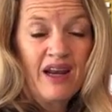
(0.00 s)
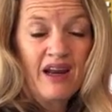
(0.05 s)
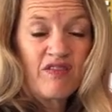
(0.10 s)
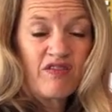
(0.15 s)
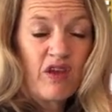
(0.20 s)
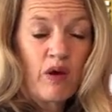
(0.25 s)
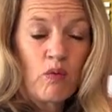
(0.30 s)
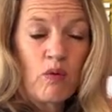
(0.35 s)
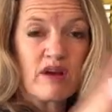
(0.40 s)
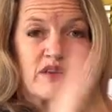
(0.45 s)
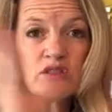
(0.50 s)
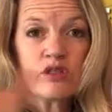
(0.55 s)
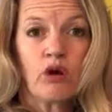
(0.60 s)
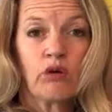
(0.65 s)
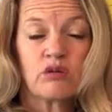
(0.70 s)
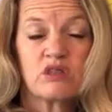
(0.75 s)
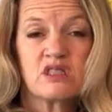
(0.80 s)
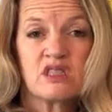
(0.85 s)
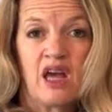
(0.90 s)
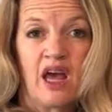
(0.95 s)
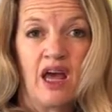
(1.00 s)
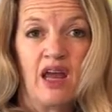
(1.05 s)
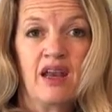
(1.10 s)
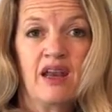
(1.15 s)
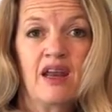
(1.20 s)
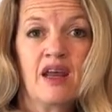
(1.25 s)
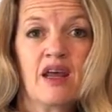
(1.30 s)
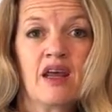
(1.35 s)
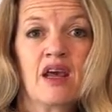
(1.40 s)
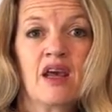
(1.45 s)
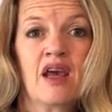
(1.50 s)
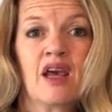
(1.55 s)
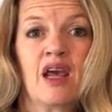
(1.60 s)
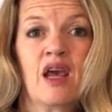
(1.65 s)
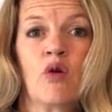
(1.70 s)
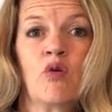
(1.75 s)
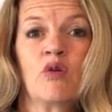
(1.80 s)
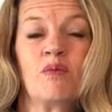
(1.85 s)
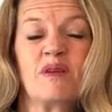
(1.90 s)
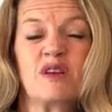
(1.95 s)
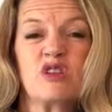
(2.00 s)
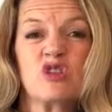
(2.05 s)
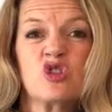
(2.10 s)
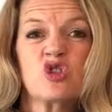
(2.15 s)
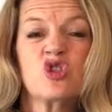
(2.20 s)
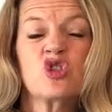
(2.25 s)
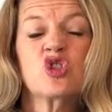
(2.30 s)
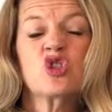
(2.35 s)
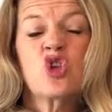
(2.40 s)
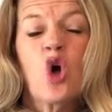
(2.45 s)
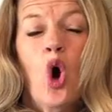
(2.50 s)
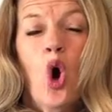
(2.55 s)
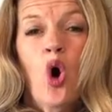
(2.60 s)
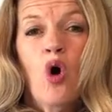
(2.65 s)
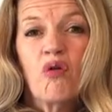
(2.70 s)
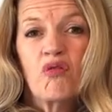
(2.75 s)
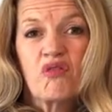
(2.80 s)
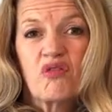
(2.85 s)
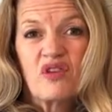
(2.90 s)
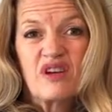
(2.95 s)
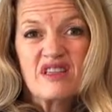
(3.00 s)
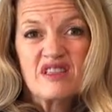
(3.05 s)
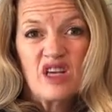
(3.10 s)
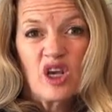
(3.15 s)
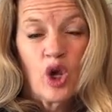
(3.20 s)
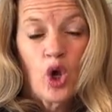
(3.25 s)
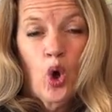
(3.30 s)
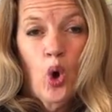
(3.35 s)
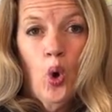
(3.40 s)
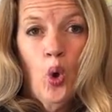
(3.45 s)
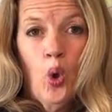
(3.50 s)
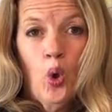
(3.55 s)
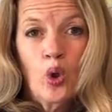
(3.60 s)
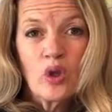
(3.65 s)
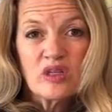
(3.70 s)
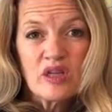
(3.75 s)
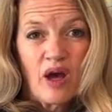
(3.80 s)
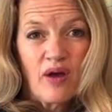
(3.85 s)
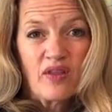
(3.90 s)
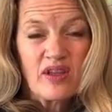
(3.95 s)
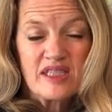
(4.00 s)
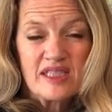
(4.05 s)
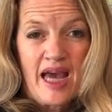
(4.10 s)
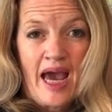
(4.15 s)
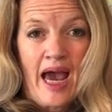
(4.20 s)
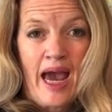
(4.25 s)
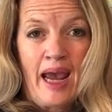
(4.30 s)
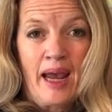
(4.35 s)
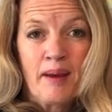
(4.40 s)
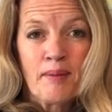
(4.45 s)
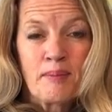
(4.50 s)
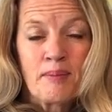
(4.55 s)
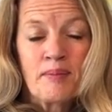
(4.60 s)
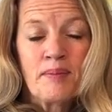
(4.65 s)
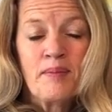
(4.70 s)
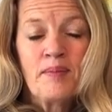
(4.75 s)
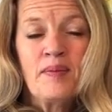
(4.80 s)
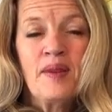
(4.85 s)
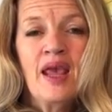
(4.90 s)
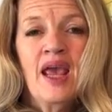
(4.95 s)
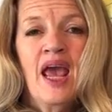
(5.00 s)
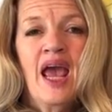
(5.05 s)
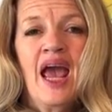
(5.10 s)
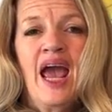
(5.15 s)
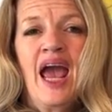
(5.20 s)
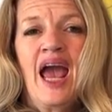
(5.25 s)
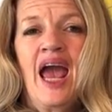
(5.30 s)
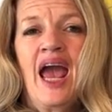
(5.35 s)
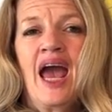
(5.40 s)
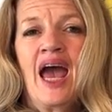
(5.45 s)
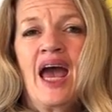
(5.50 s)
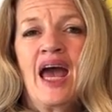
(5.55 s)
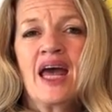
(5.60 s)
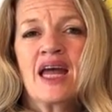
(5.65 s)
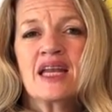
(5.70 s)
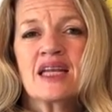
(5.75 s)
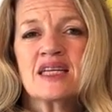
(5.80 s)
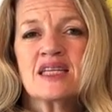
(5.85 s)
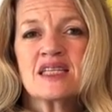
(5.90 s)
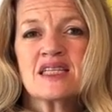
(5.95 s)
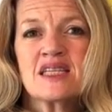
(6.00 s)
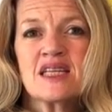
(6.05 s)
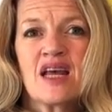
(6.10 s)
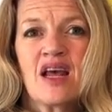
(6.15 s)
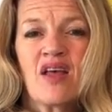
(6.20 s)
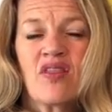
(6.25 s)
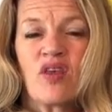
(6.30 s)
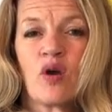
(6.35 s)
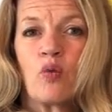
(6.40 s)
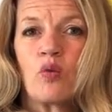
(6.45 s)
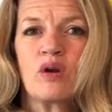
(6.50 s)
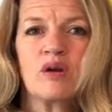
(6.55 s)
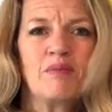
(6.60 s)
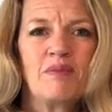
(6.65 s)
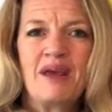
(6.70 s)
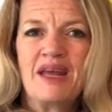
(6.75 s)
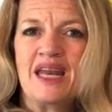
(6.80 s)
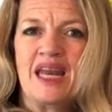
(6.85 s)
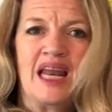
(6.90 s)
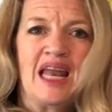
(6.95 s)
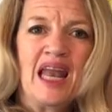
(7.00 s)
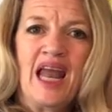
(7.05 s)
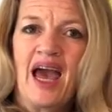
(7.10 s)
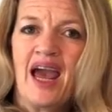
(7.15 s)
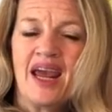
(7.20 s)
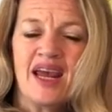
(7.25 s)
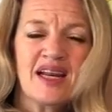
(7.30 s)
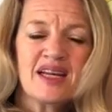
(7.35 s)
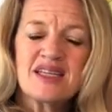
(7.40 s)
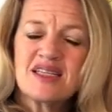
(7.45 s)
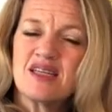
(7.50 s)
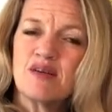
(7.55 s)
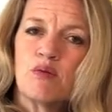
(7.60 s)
If there was no sun, it would be so freezing cold all the time and there wouldn't be any light.